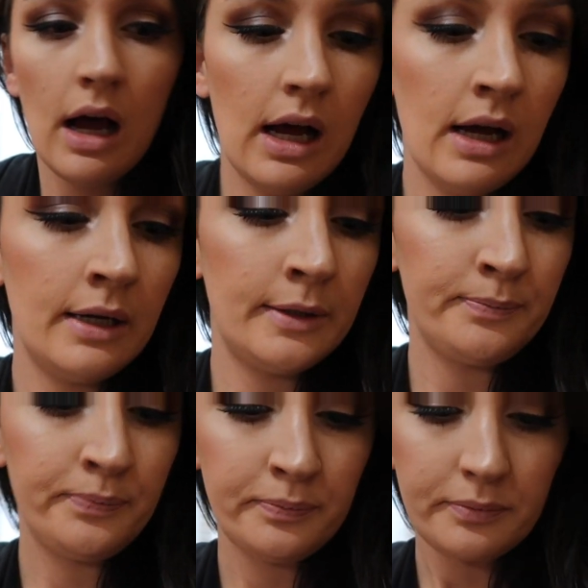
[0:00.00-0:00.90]

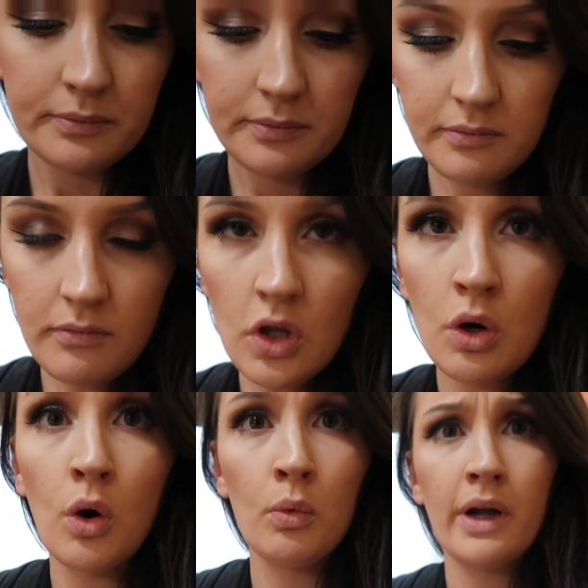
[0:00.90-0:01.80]

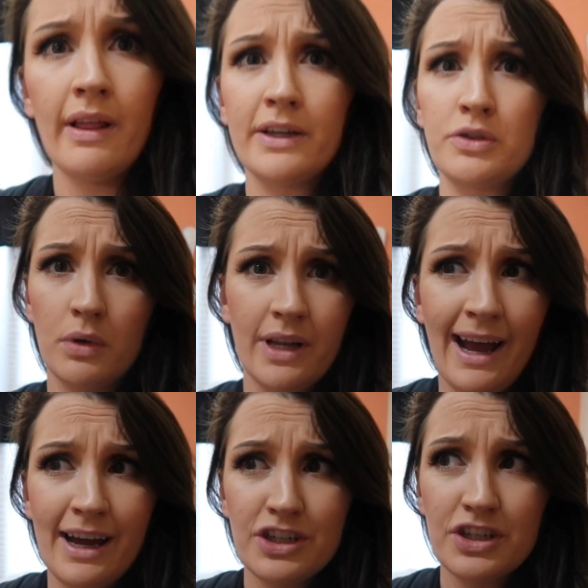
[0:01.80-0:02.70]
Or we'll get like
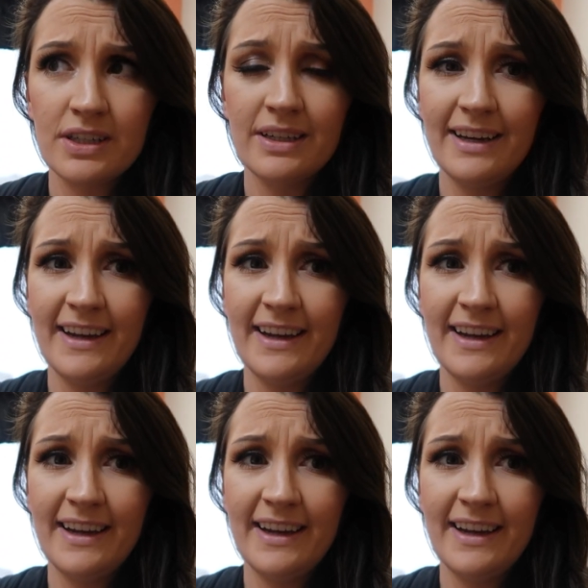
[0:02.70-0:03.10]
DoorDash,